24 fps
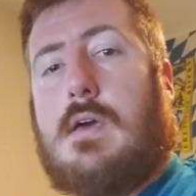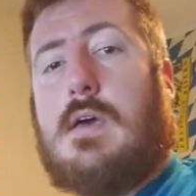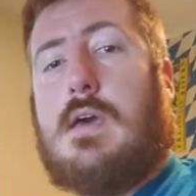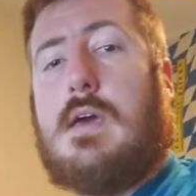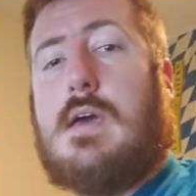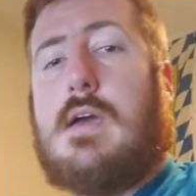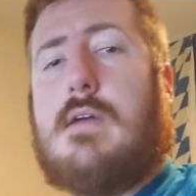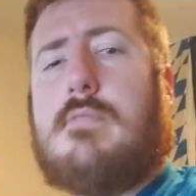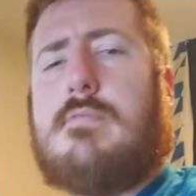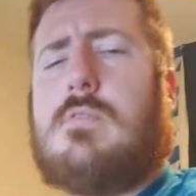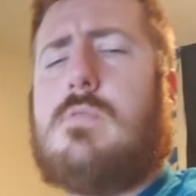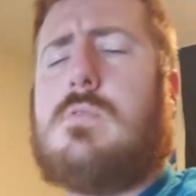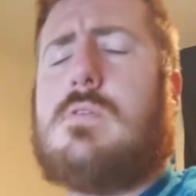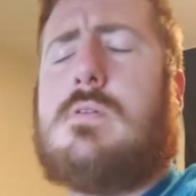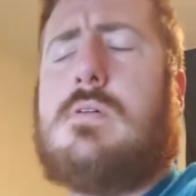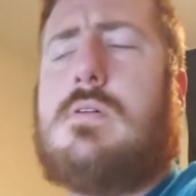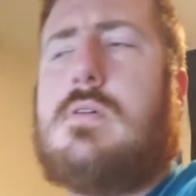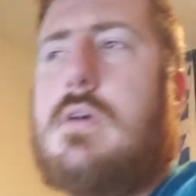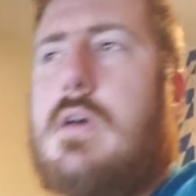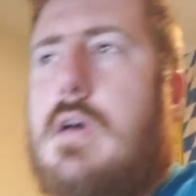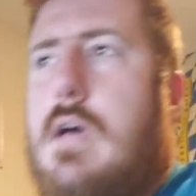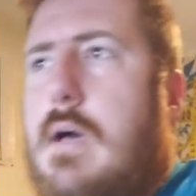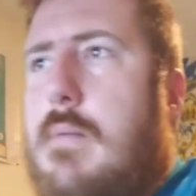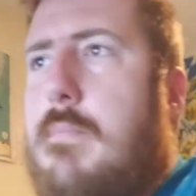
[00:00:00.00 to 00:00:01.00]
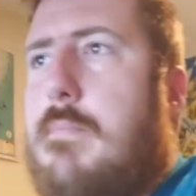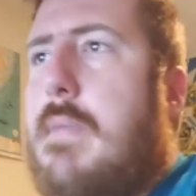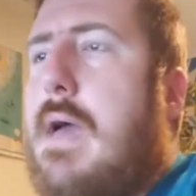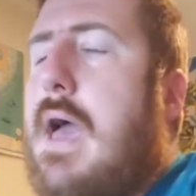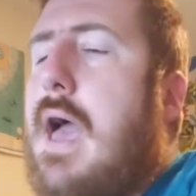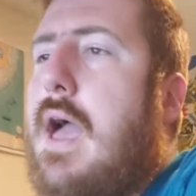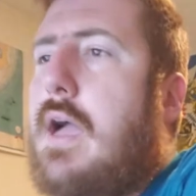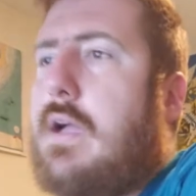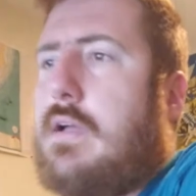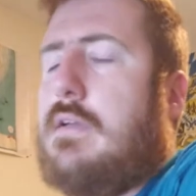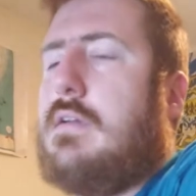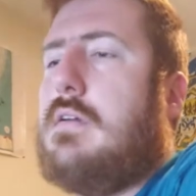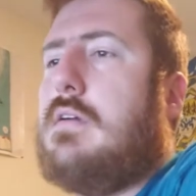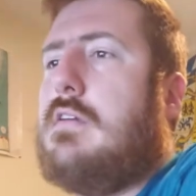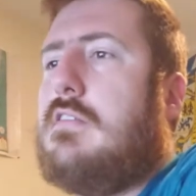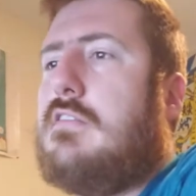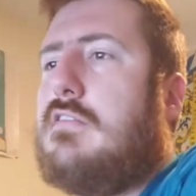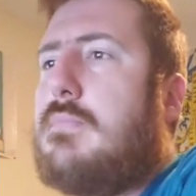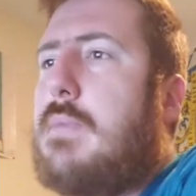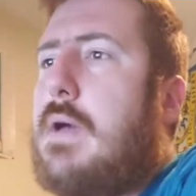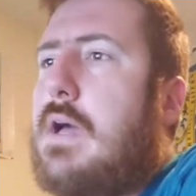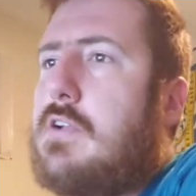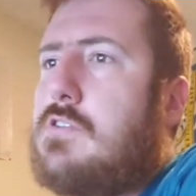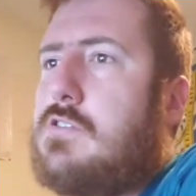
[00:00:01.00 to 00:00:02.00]
Hey everyone, I'm back. It's
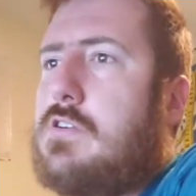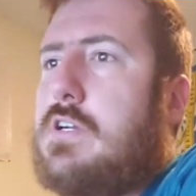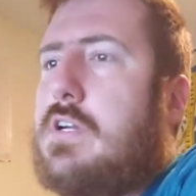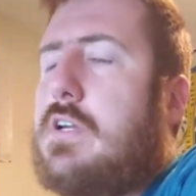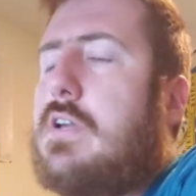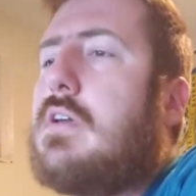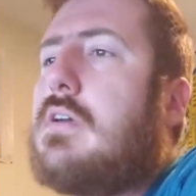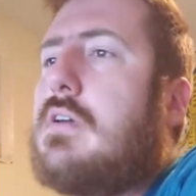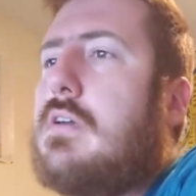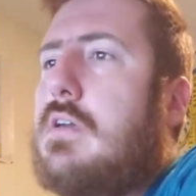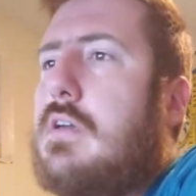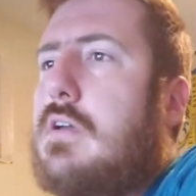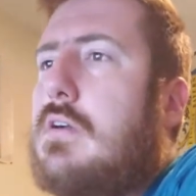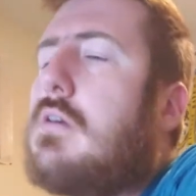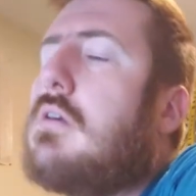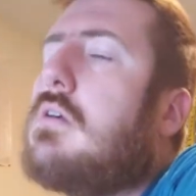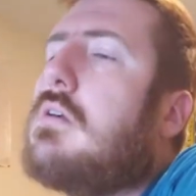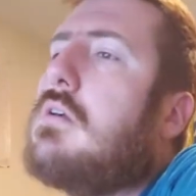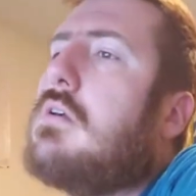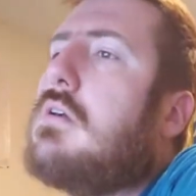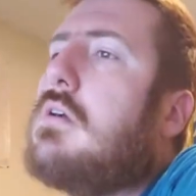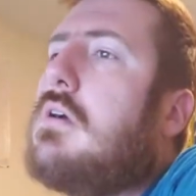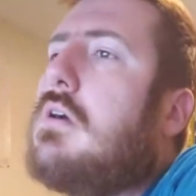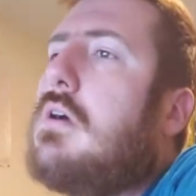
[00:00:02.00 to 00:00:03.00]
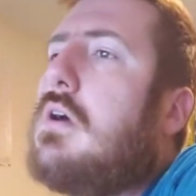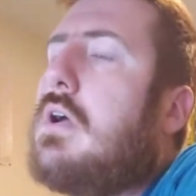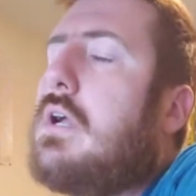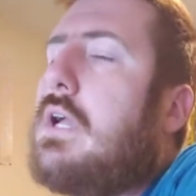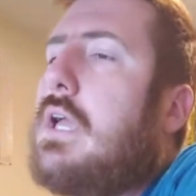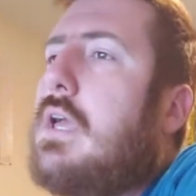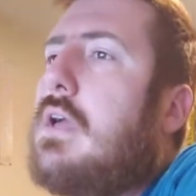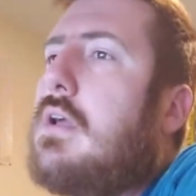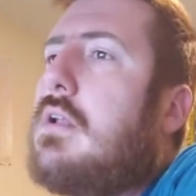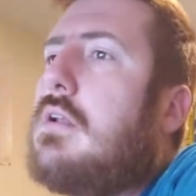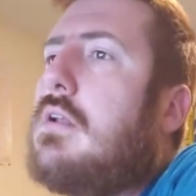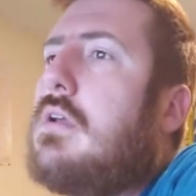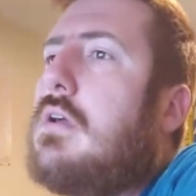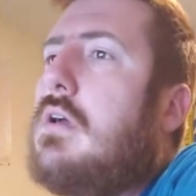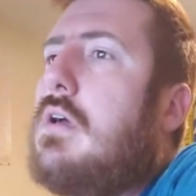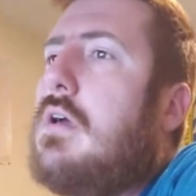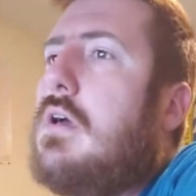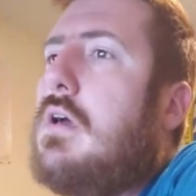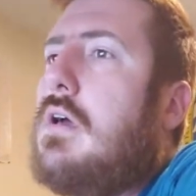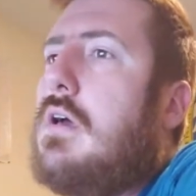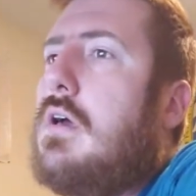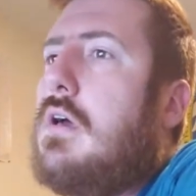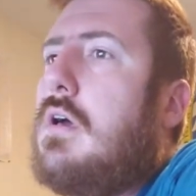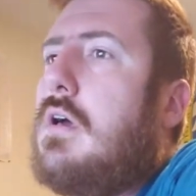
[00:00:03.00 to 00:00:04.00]
Patrick here again.
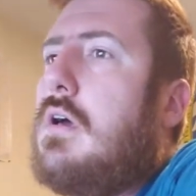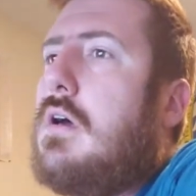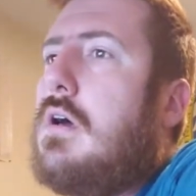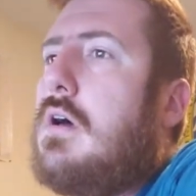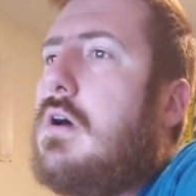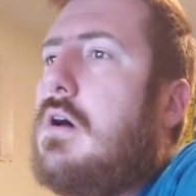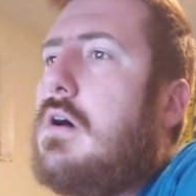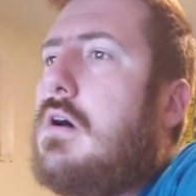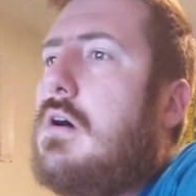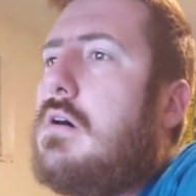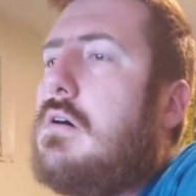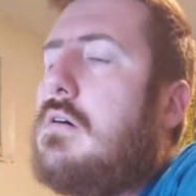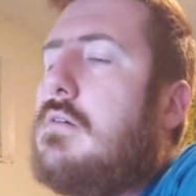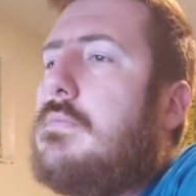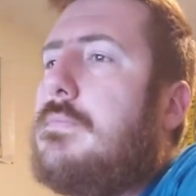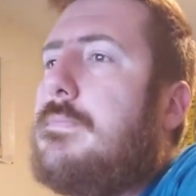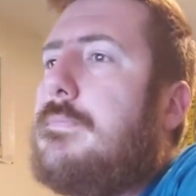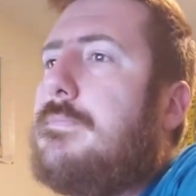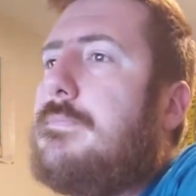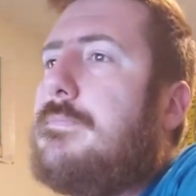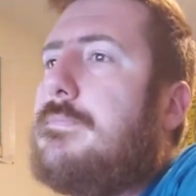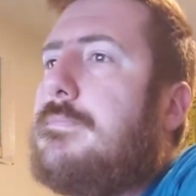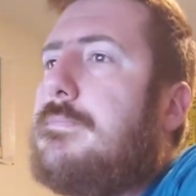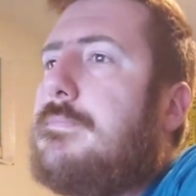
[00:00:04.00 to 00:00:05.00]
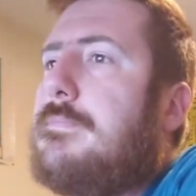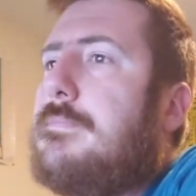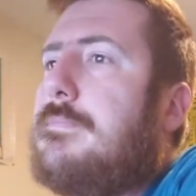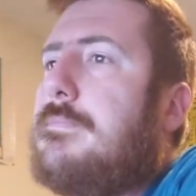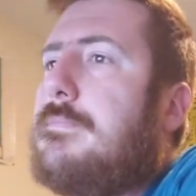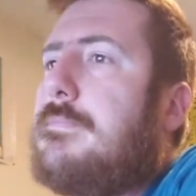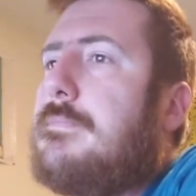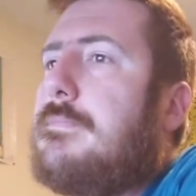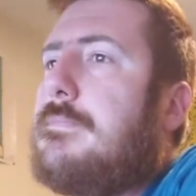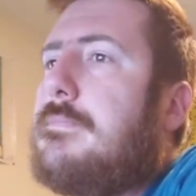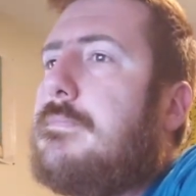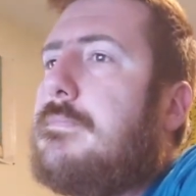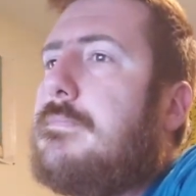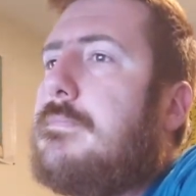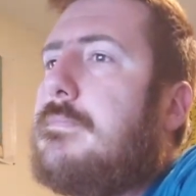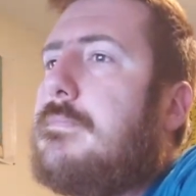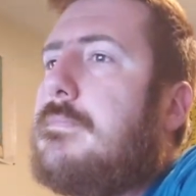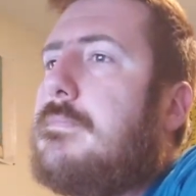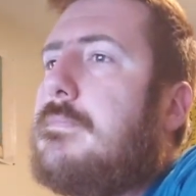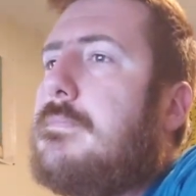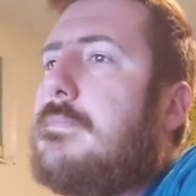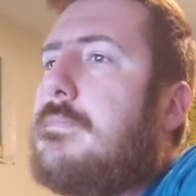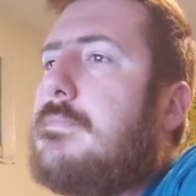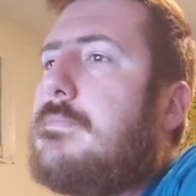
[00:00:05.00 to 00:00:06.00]
Um,
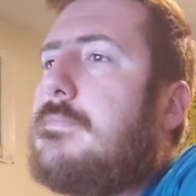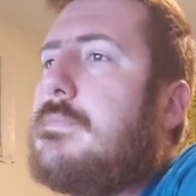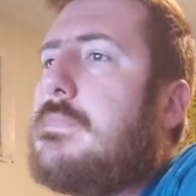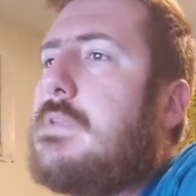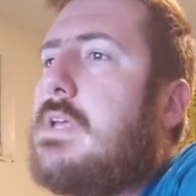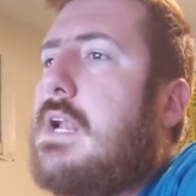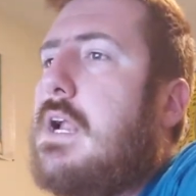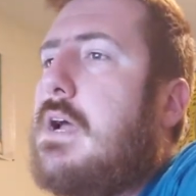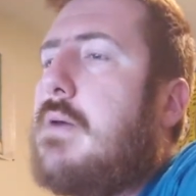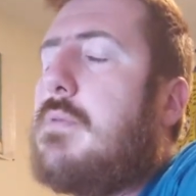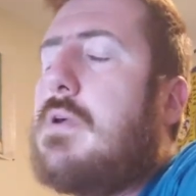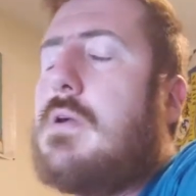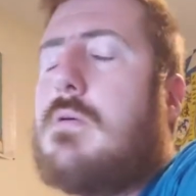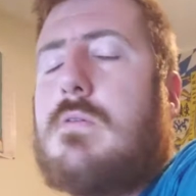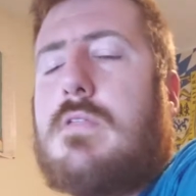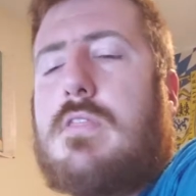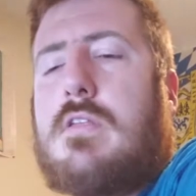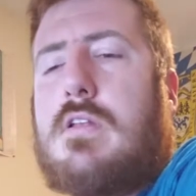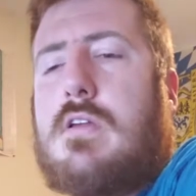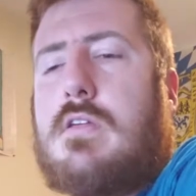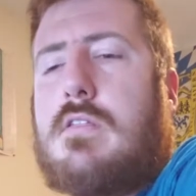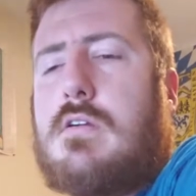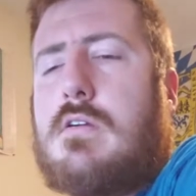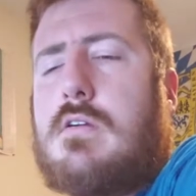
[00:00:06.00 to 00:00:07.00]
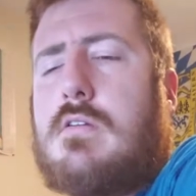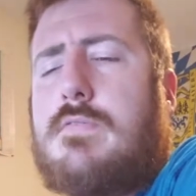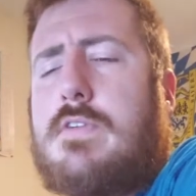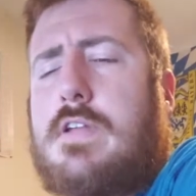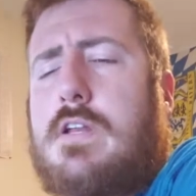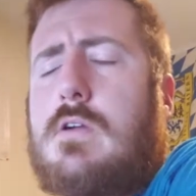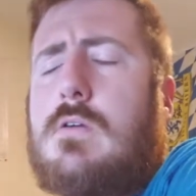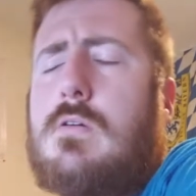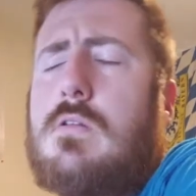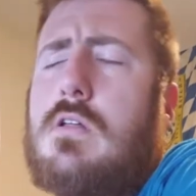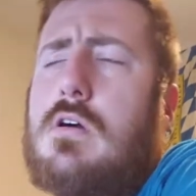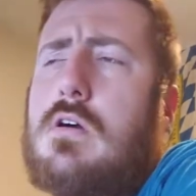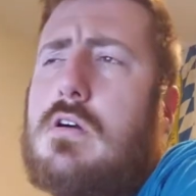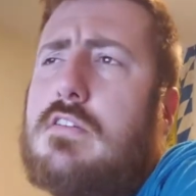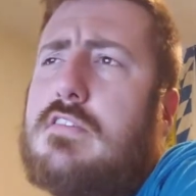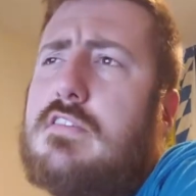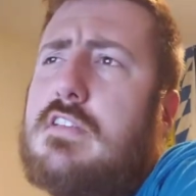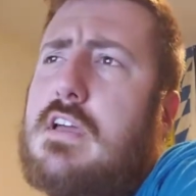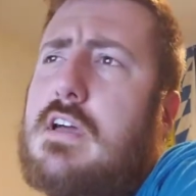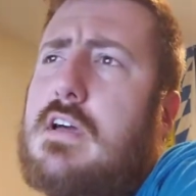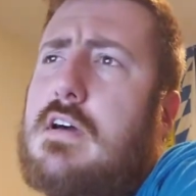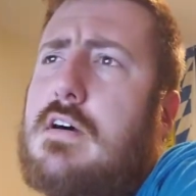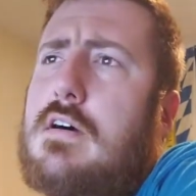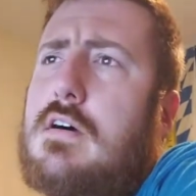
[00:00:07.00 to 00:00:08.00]
and I'm here with another video log
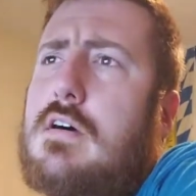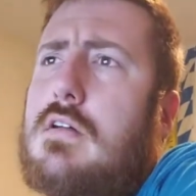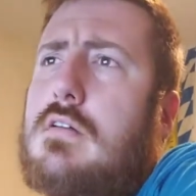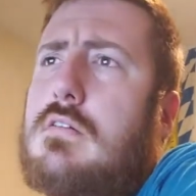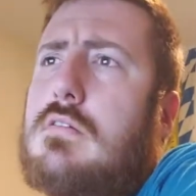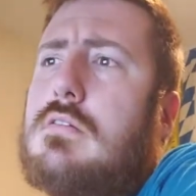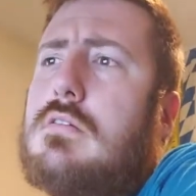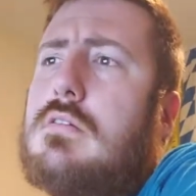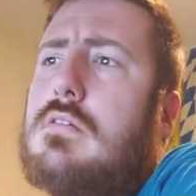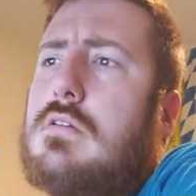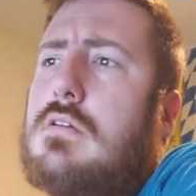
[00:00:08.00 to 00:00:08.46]
style